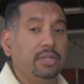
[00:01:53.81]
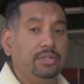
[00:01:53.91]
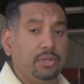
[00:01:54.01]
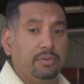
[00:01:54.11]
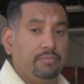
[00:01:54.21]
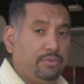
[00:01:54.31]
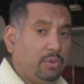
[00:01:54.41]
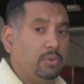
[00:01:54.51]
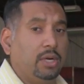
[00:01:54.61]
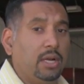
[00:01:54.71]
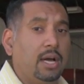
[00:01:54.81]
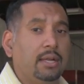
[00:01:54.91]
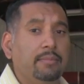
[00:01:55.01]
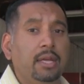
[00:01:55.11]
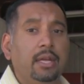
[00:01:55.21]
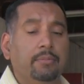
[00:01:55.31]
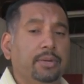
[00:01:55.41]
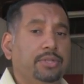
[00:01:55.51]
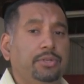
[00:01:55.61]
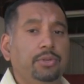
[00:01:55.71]
only to work on them,
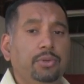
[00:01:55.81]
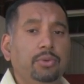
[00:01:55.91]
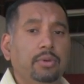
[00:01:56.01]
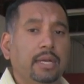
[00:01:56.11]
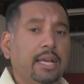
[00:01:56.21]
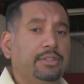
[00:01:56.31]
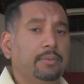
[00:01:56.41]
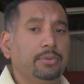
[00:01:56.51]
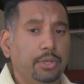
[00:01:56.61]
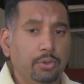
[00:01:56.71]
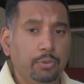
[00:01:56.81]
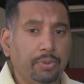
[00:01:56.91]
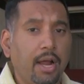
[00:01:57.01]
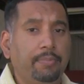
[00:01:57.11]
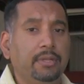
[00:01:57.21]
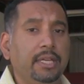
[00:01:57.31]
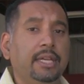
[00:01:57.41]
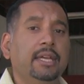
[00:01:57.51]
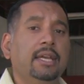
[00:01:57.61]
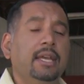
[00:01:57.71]
but to get them tuned
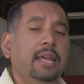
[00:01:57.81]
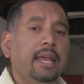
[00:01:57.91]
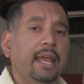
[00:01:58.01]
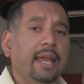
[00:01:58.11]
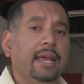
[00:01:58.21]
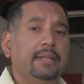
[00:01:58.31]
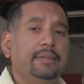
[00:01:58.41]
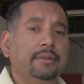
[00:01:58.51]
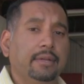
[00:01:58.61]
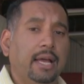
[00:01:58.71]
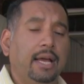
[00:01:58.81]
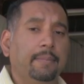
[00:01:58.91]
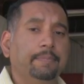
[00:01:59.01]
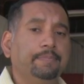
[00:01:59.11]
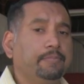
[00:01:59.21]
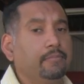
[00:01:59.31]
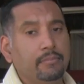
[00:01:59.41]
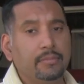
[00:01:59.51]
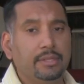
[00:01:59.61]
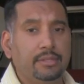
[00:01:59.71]
properly and
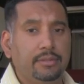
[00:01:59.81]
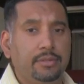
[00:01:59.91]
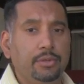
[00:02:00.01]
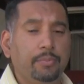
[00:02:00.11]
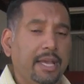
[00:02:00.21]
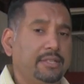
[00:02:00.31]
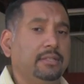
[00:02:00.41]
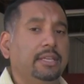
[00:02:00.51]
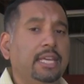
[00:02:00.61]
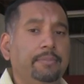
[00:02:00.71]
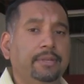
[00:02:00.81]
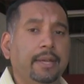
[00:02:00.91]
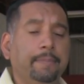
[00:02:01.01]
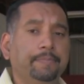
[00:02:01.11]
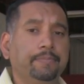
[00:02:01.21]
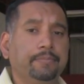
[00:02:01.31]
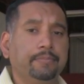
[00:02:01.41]
to basically keep them